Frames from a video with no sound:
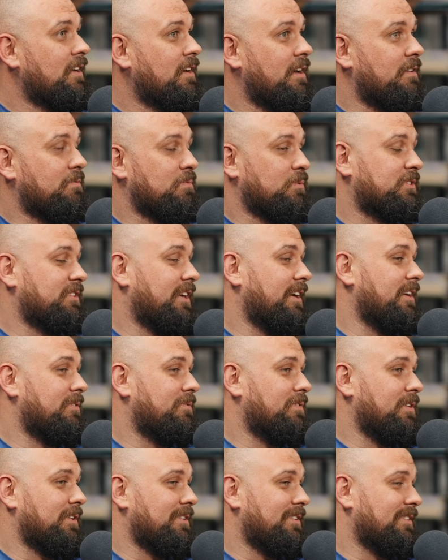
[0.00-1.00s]
From Saya
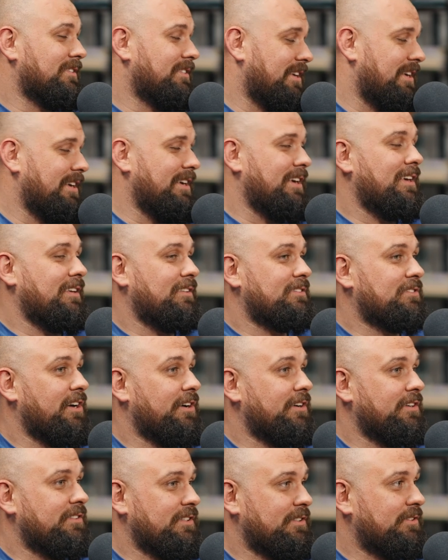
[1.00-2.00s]
Fitness. He
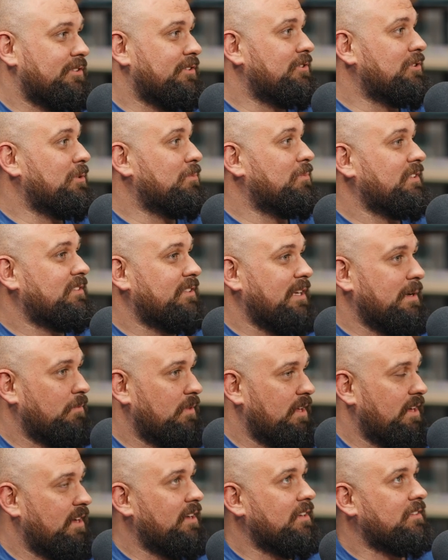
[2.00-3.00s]
started his internship the same
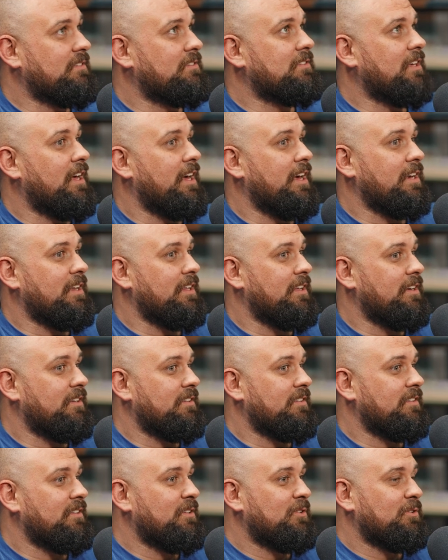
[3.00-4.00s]
day as I did,
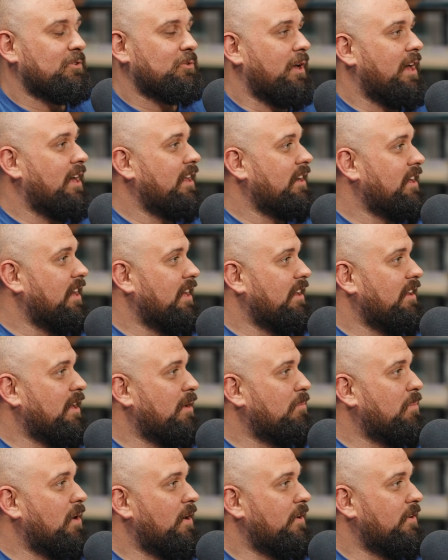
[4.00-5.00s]
and so I had a kind of like a
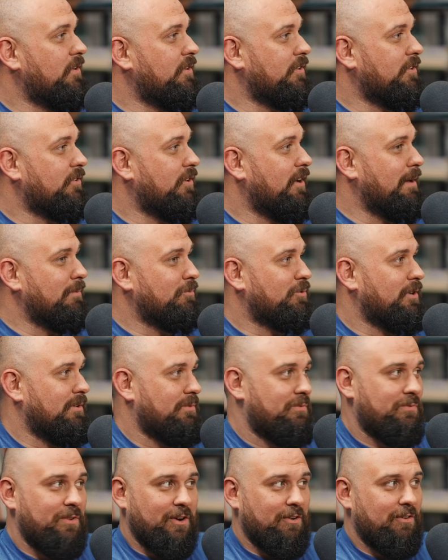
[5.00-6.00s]
partner in crime trying to
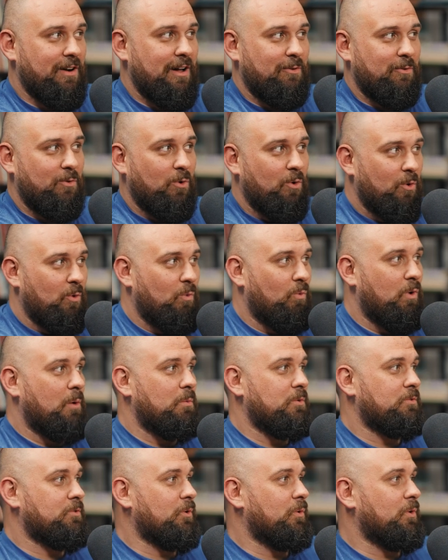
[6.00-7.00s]
figure out what
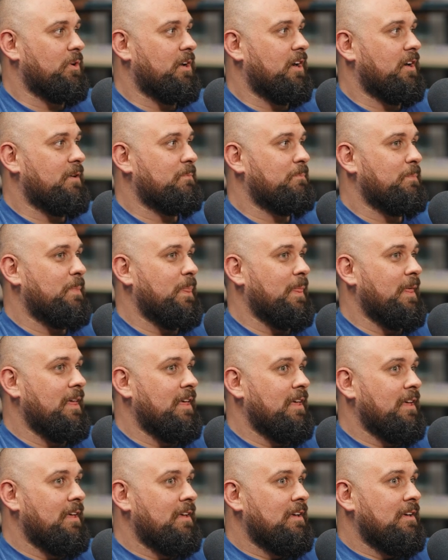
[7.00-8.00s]
was going on.
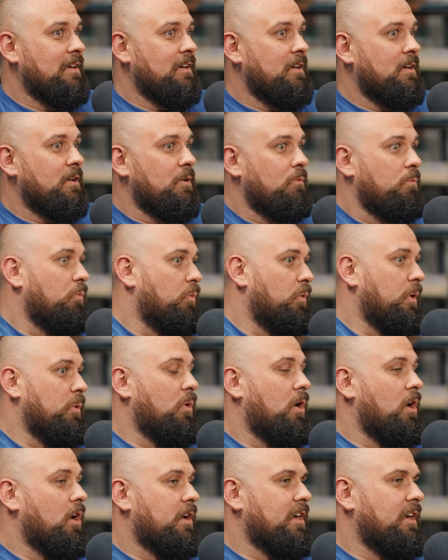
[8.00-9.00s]
We
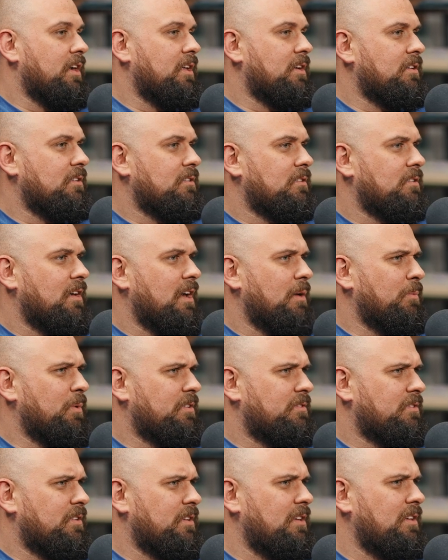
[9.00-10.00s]
walk in and we
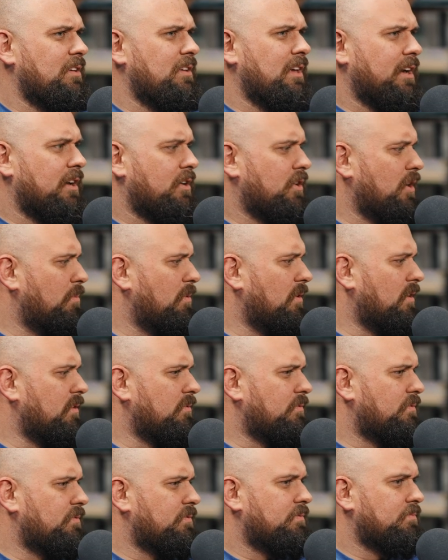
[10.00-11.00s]
see like a couple
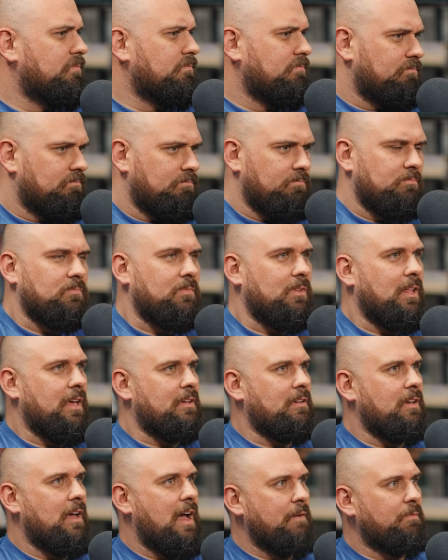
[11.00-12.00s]
of like
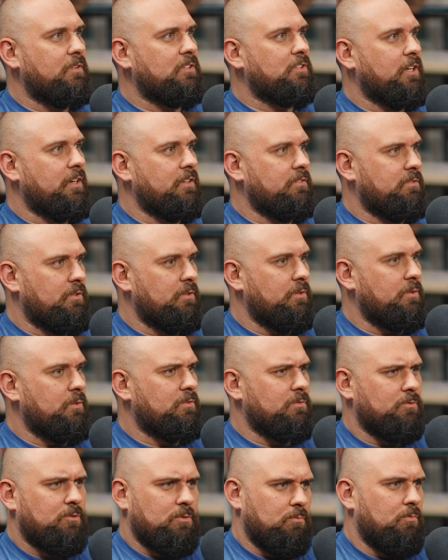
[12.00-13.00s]
average sized dudes
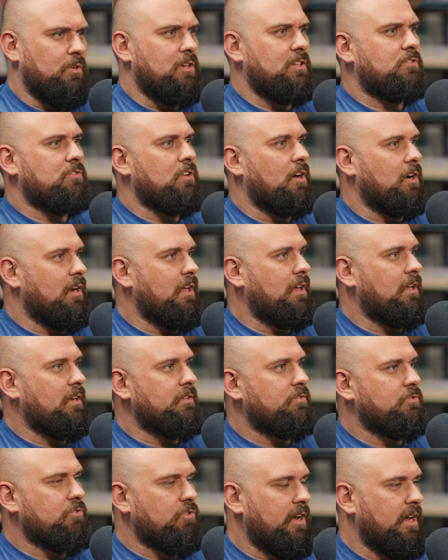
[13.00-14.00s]
and some really strong
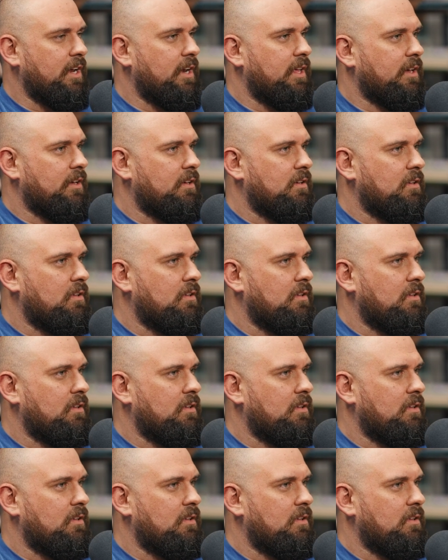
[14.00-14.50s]
ladies training,